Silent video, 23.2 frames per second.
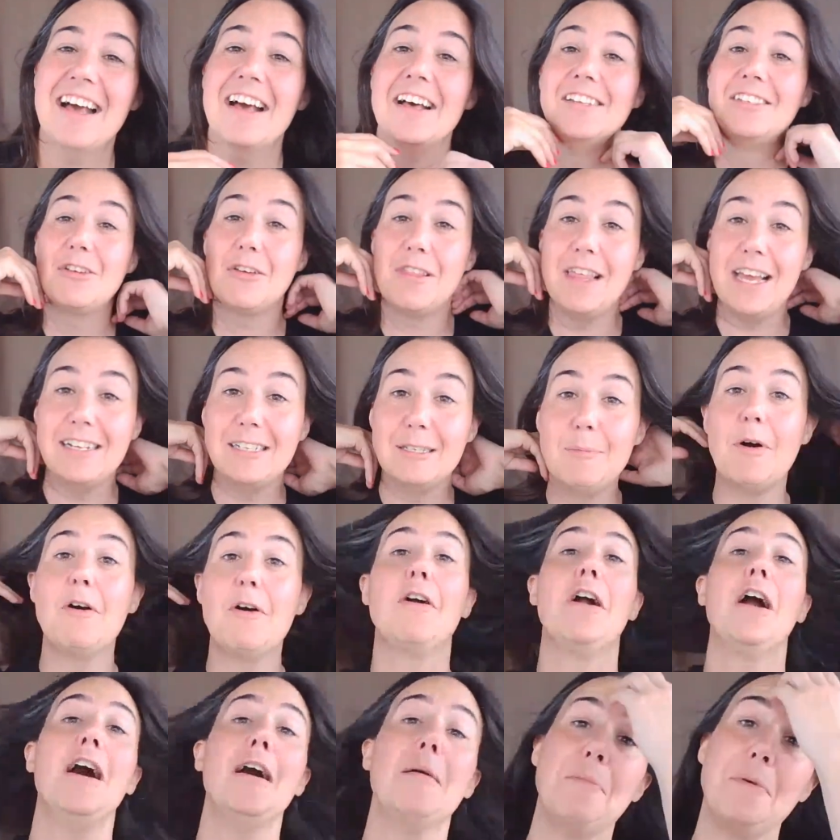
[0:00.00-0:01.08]
So they spoke
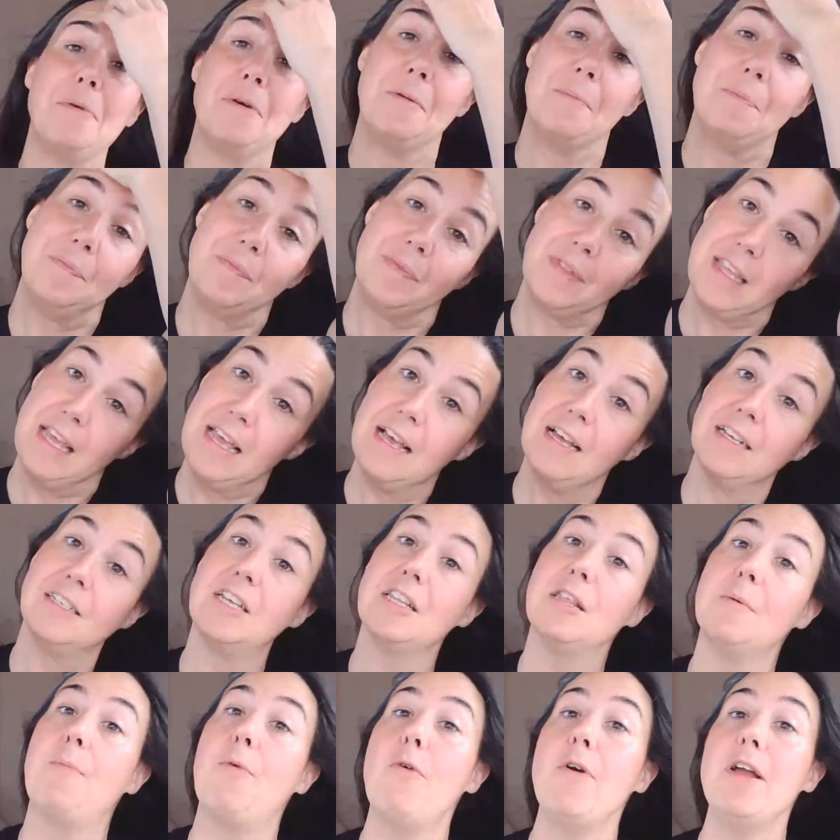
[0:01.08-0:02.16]
up. to
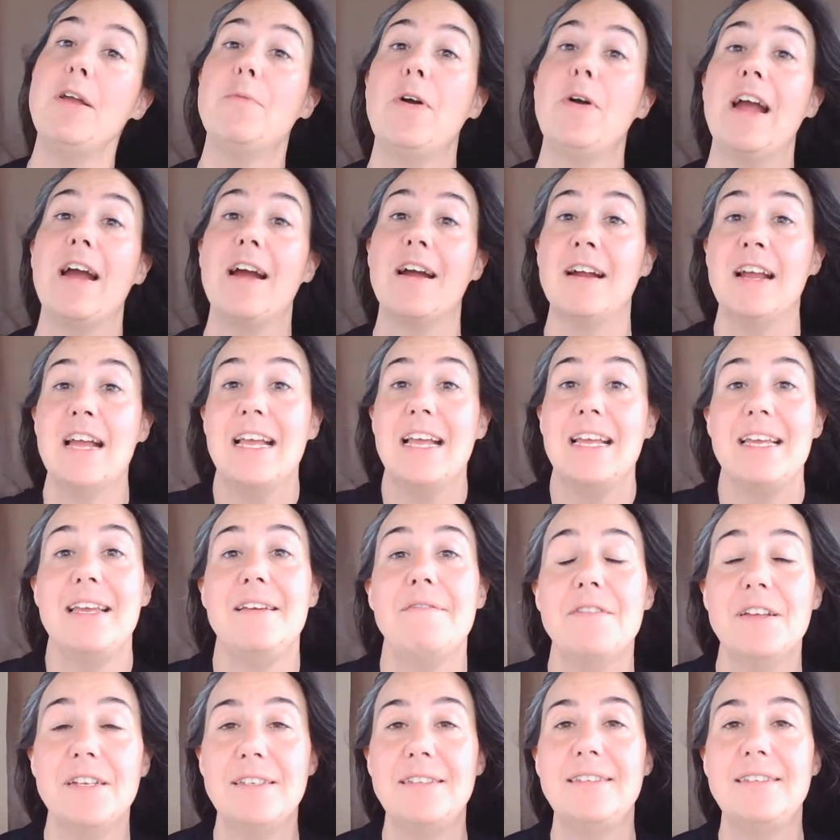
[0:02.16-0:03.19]
the point where even